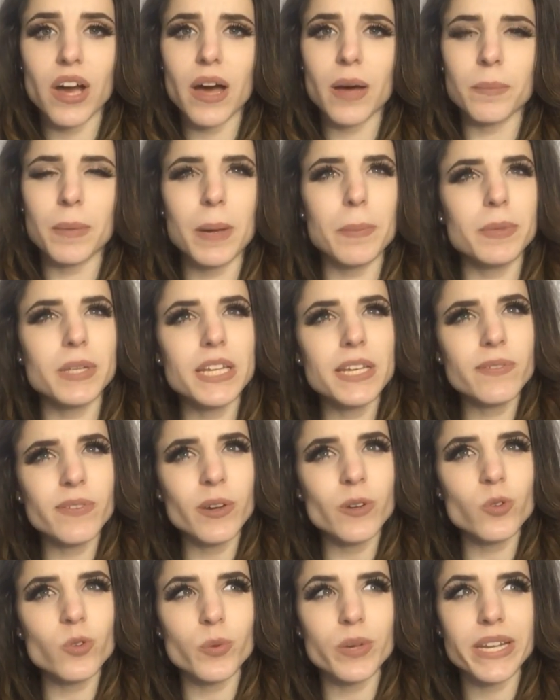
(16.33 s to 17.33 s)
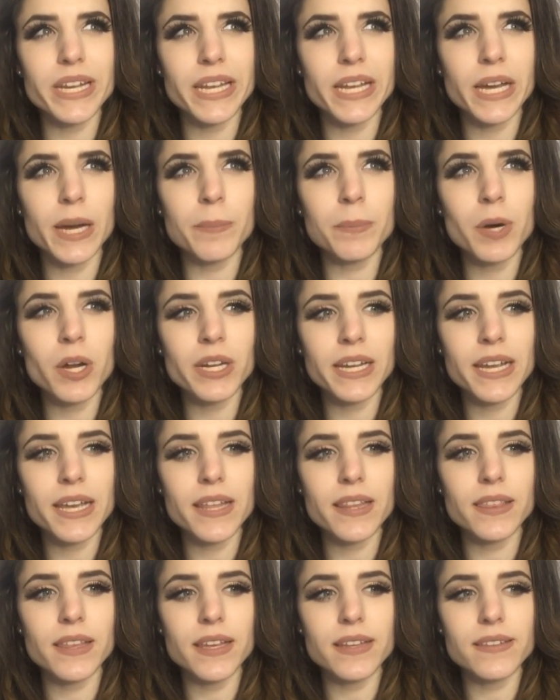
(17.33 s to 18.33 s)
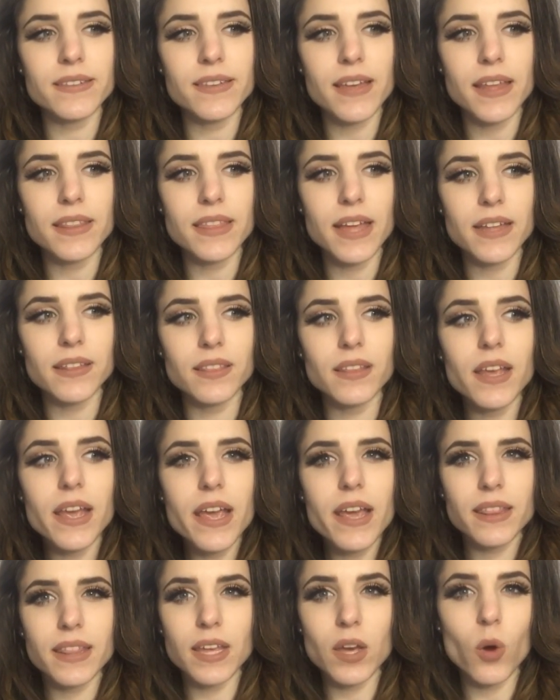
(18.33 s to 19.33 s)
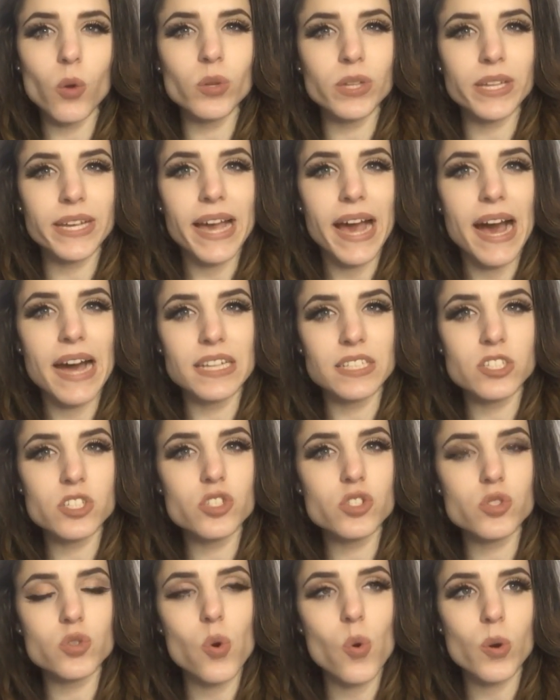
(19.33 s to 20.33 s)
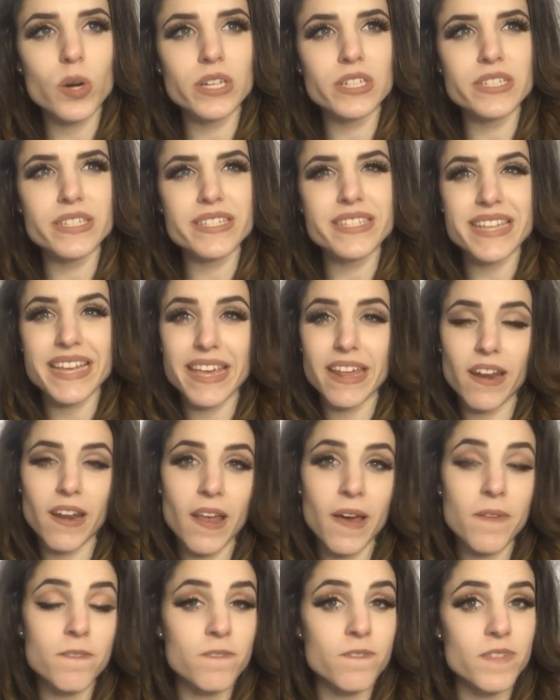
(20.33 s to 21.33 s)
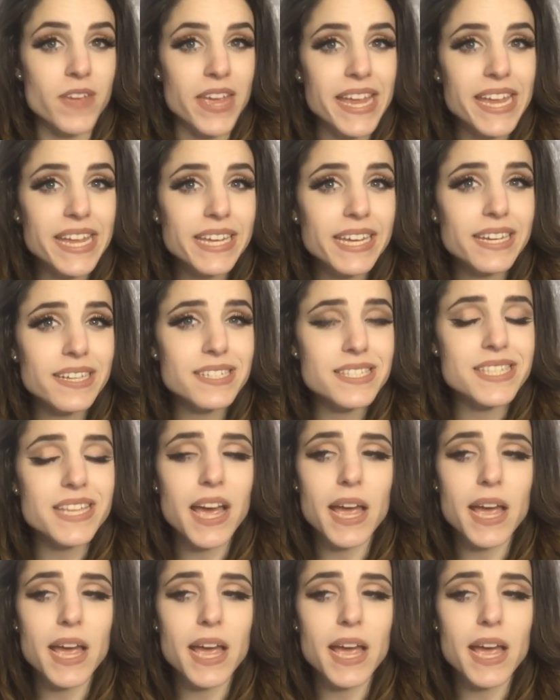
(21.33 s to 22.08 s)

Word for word: I believe I was reading up on it and they said that they only had stores in Vegas,